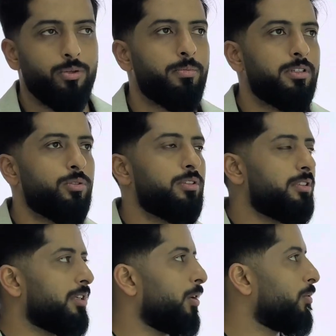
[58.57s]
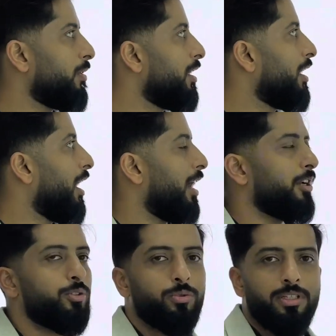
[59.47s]
But so this is how I
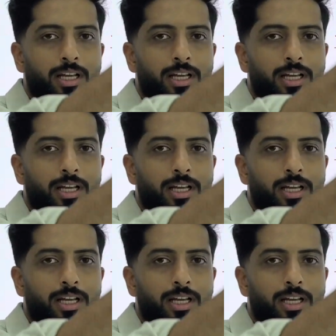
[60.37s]
show